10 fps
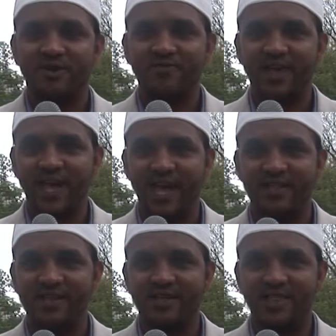of
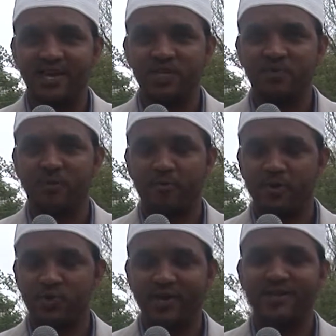hate that is
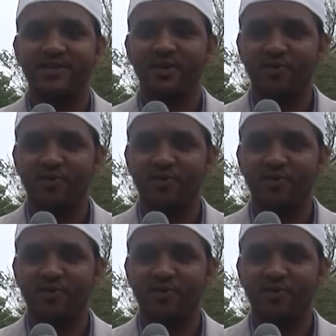perpetrated in